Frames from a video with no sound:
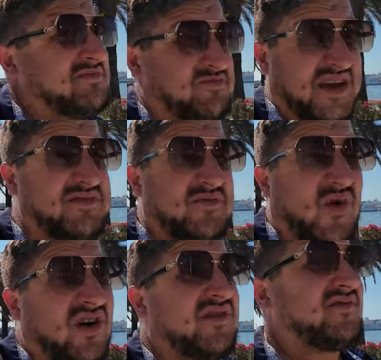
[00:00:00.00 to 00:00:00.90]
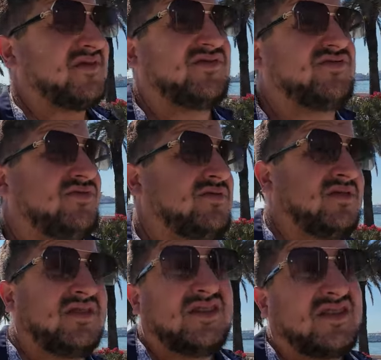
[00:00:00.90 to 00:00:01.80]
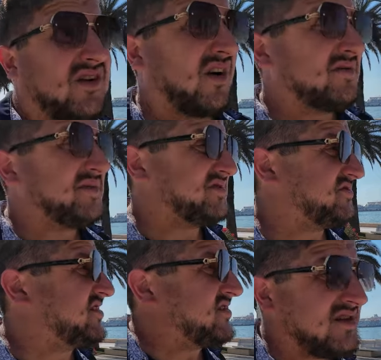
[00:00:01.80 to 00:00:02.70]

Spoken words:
maybe more for garbage.